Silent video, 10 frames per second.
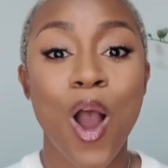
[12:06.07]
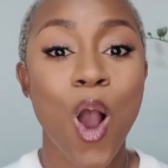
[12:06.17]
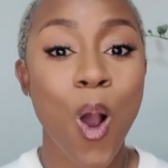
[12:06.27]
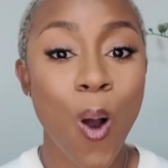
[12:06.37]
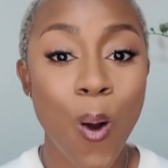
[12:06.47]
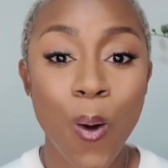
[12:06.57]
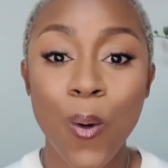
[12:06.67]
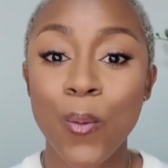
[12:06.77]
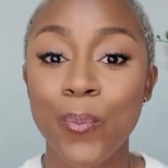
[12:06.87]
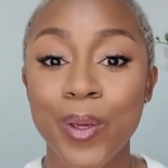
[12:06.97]
a
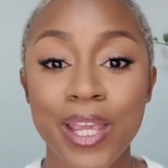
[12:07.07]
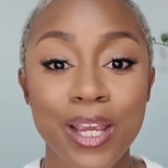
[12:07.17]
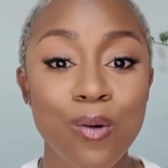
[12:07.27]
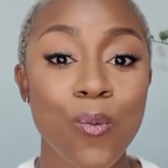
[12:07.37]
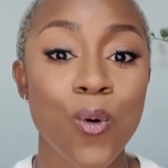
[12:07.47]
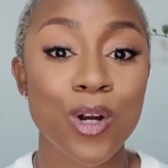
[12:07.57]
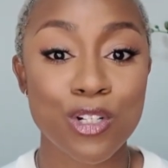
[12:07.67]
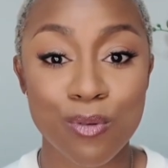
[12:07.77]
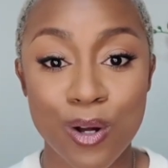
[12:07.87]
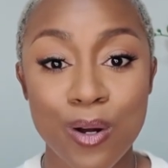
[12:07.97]
whole big
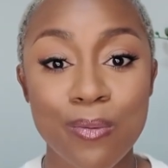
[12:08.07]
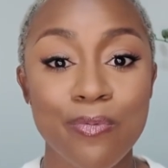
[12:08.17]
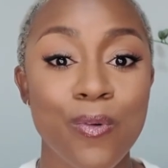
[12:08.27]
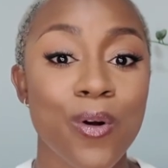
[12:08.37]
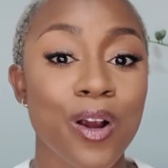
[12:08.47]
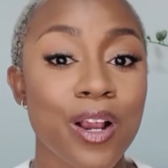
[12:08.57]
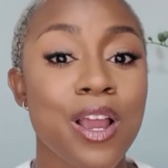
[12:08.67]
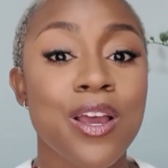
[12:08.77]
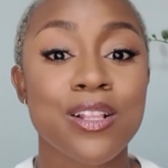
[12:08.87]
wardrobe for